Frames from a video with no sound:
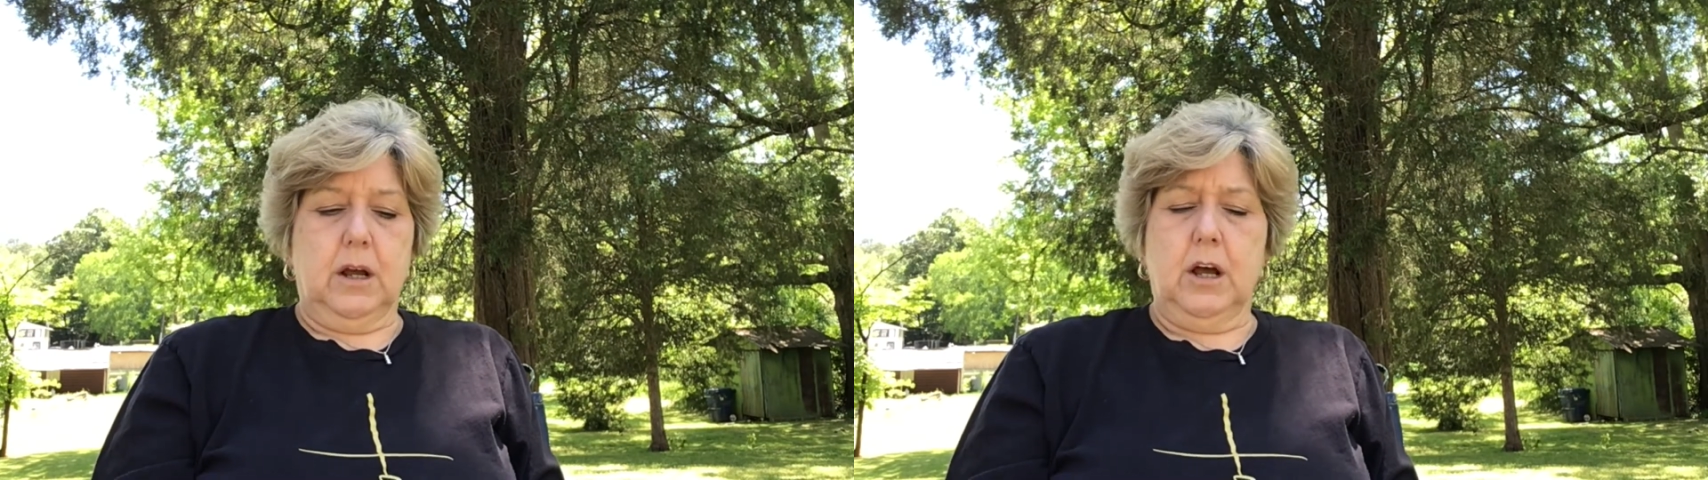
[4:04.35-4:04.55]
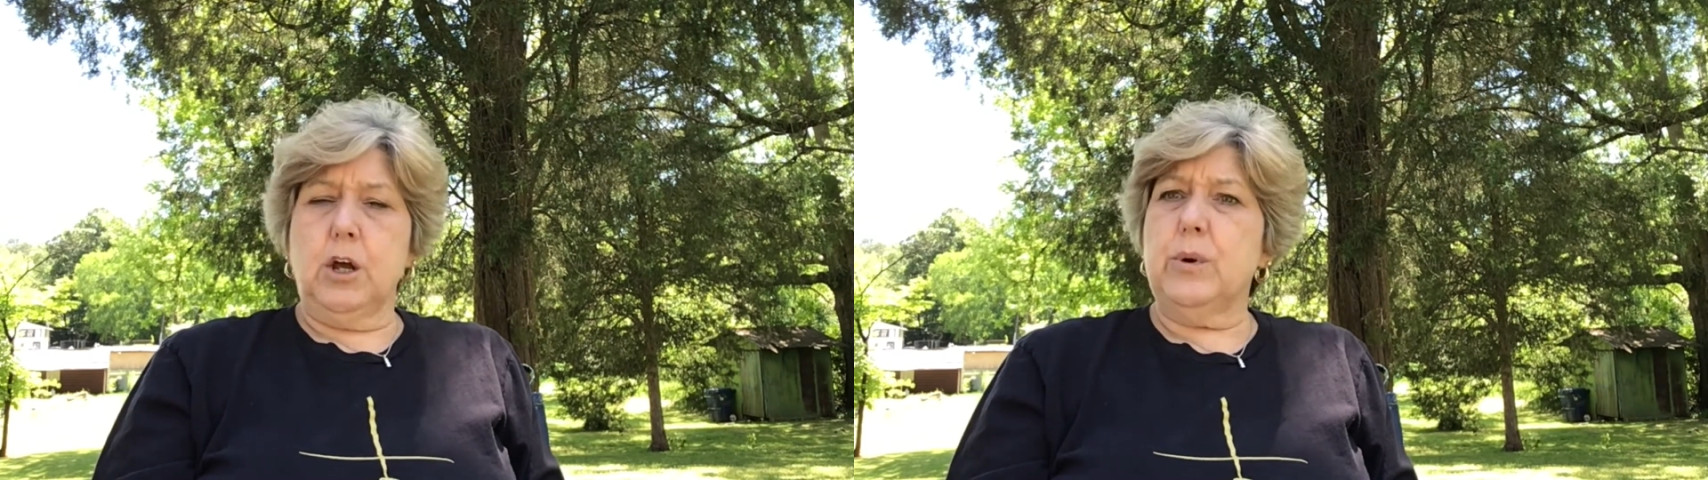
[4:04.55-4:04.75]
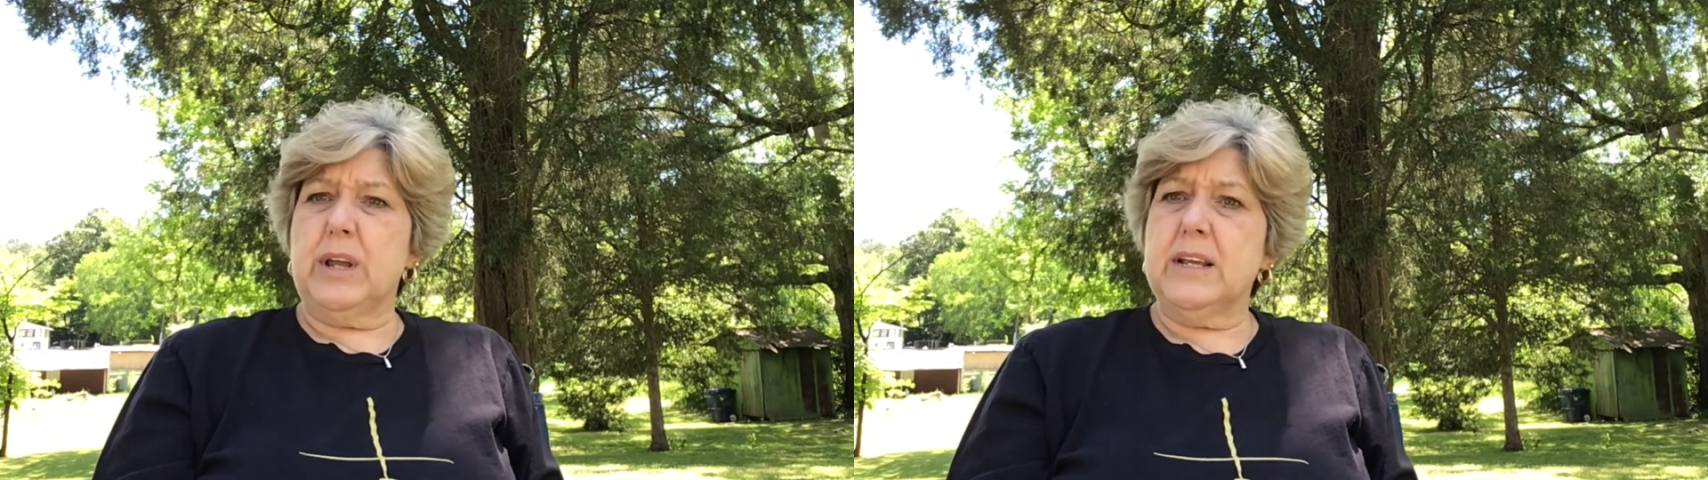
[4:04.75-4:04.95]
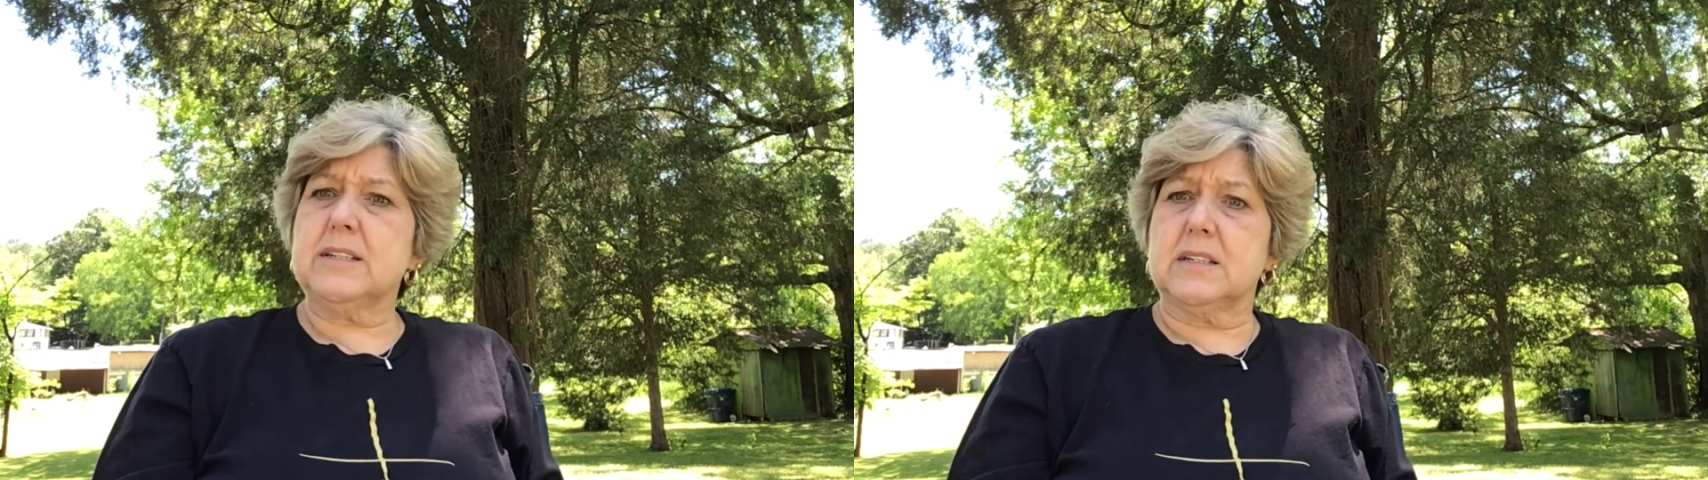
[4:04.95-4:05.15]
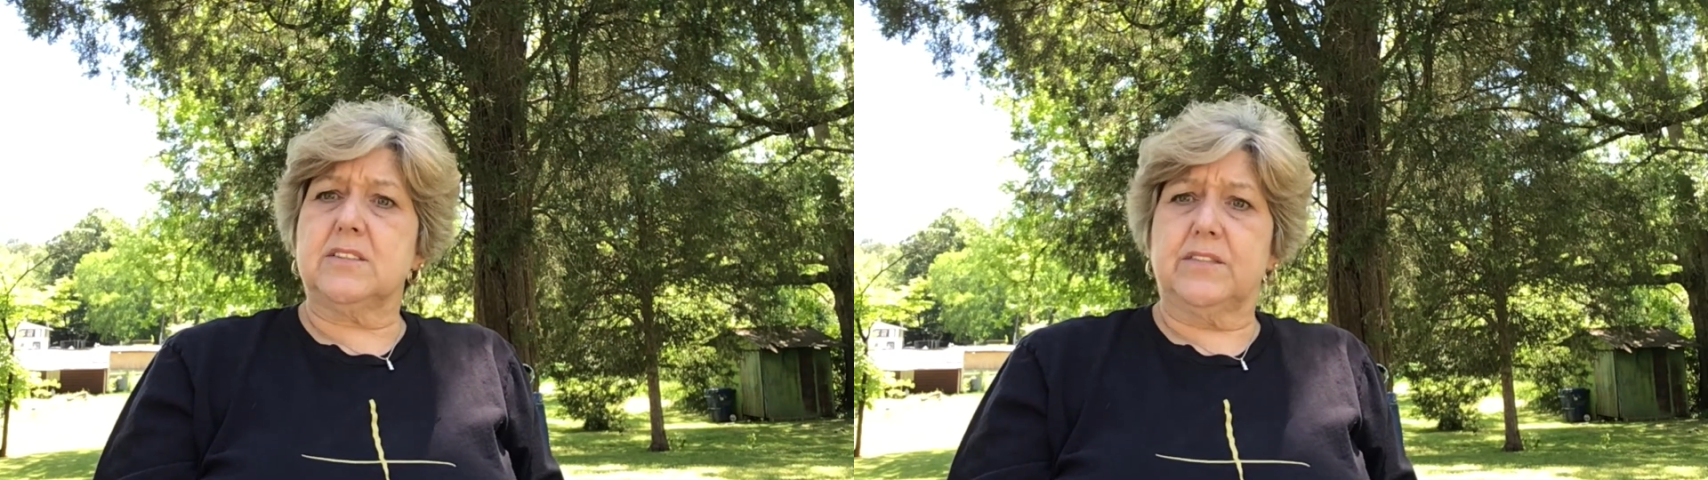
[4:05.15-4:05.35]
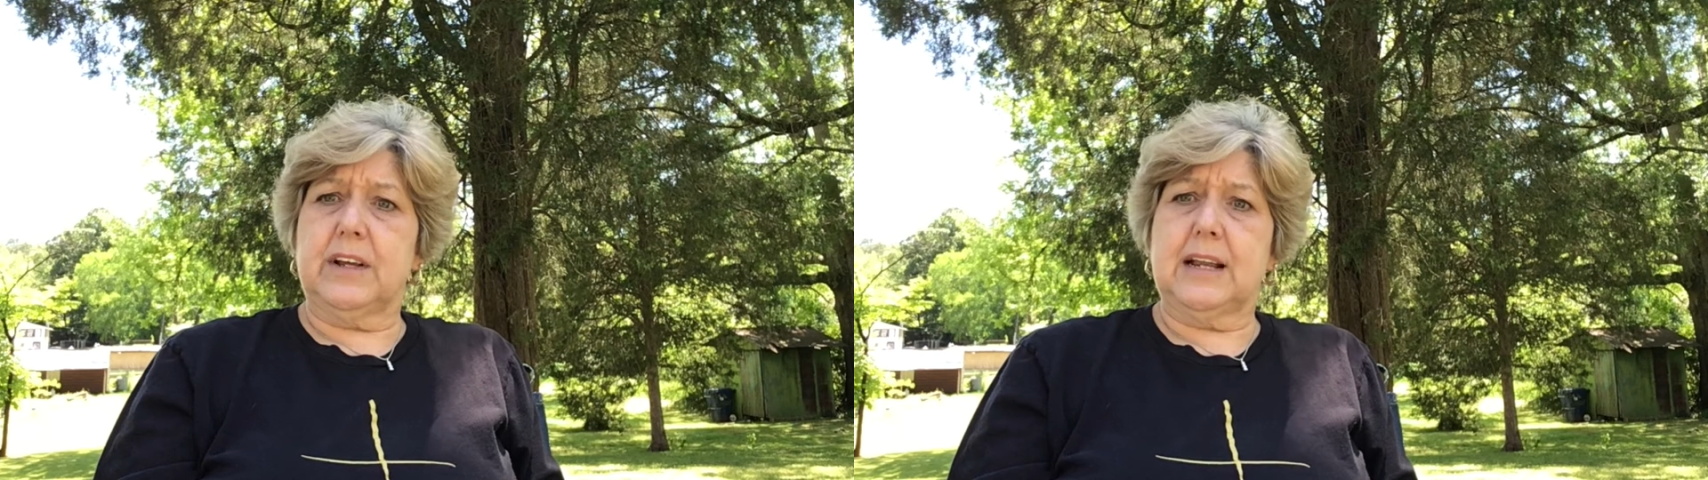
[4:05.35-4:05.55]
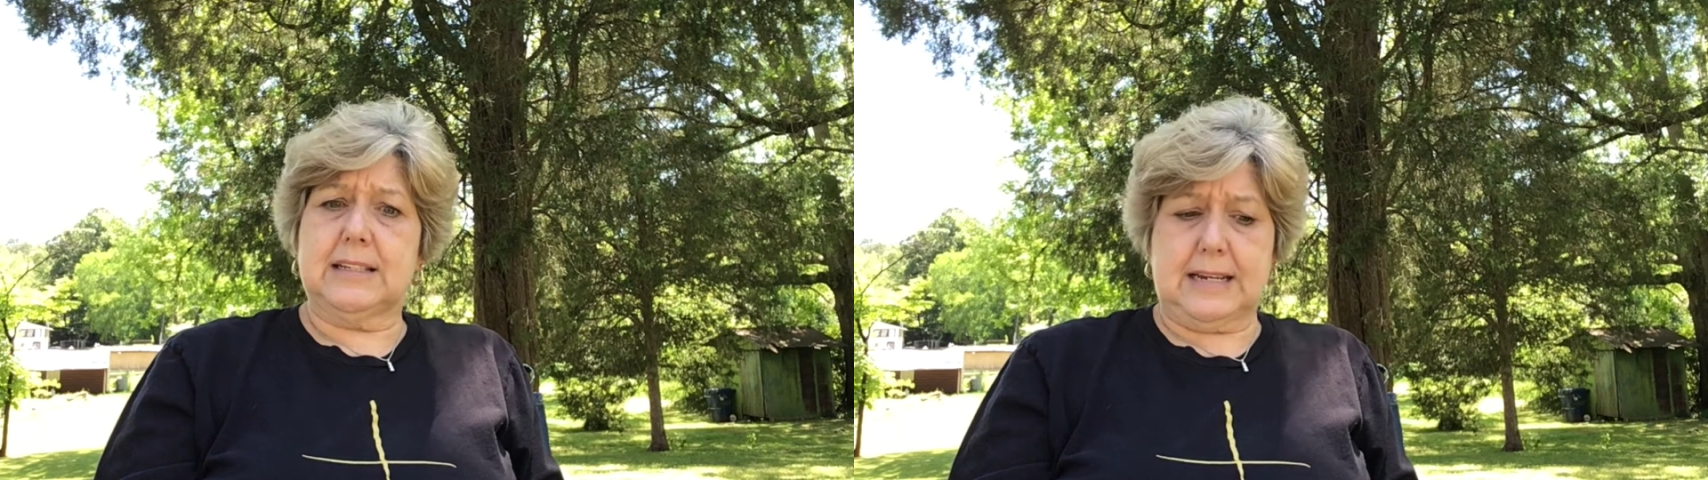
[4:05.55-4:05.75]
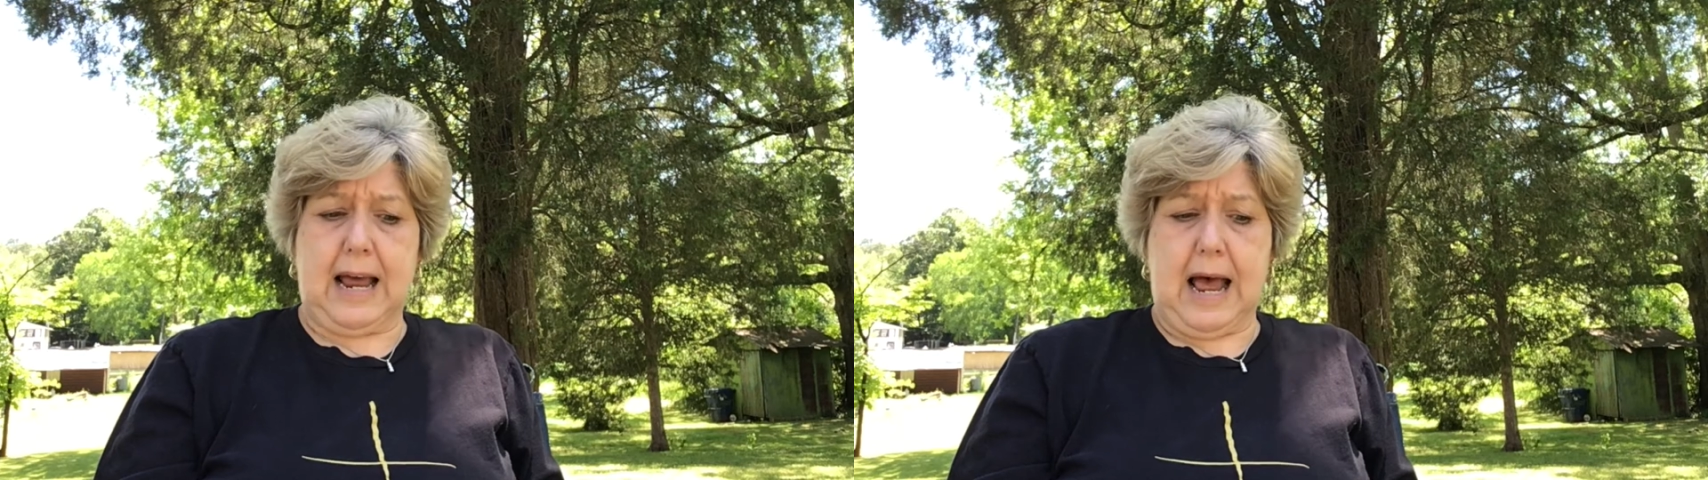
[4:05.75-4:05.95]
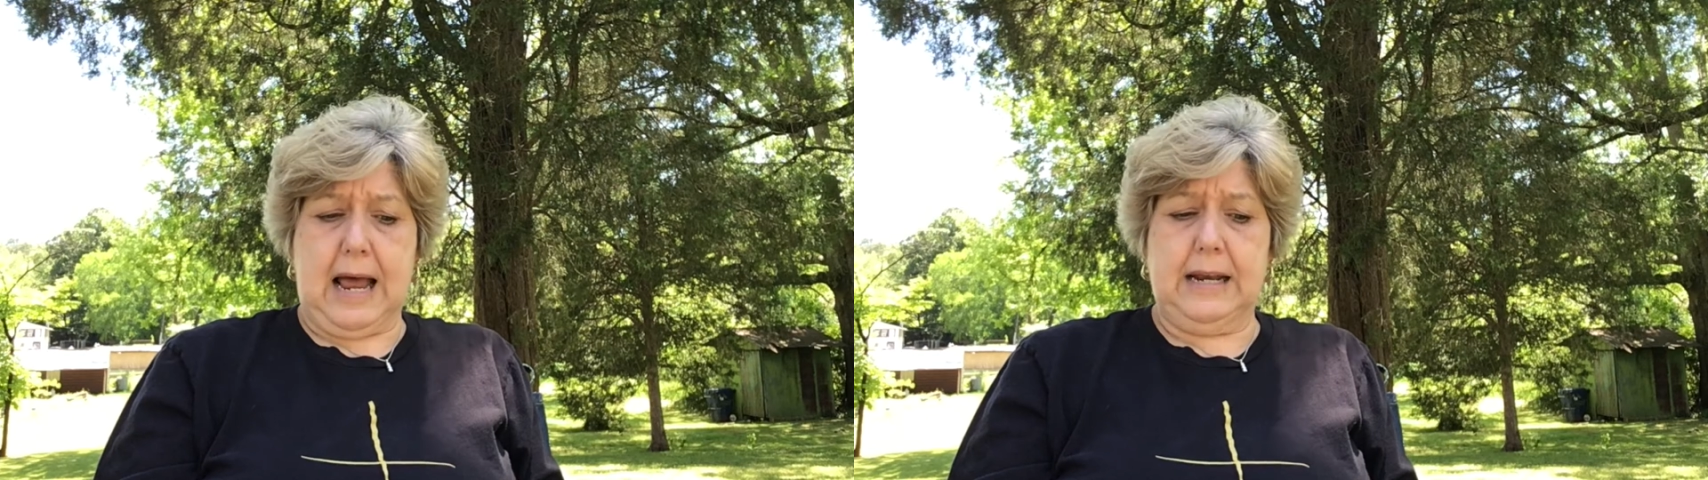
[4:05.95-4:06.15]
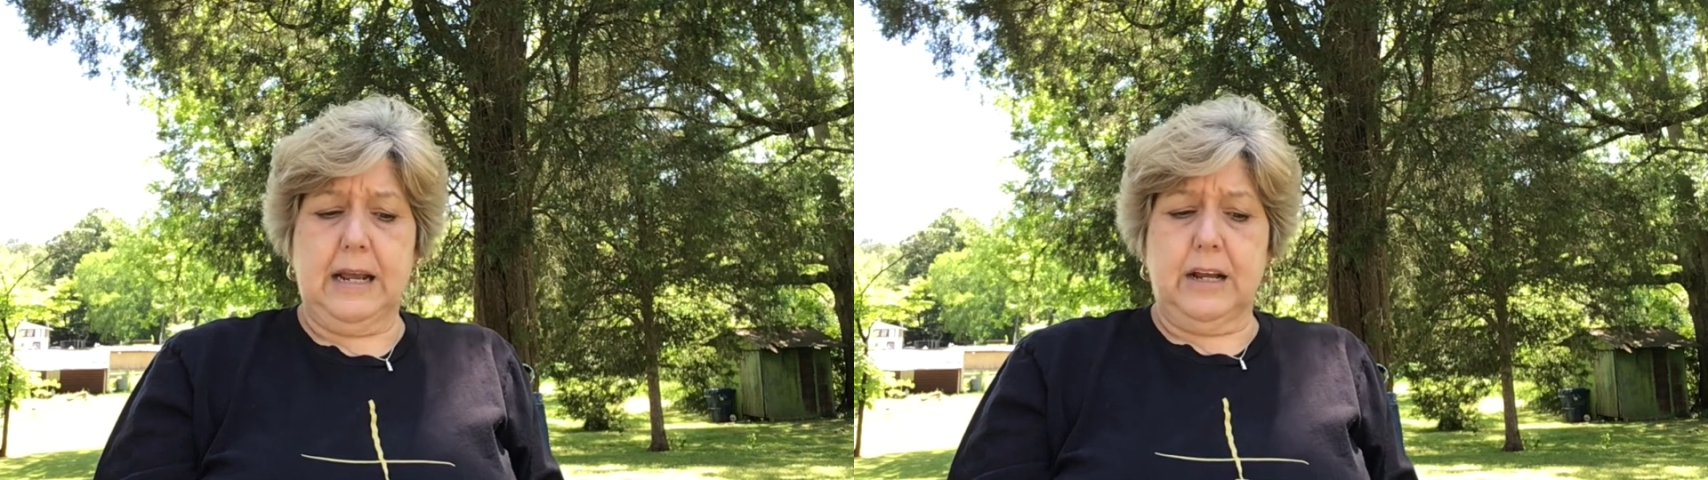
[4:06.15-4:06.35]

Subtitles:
Who is this Philistine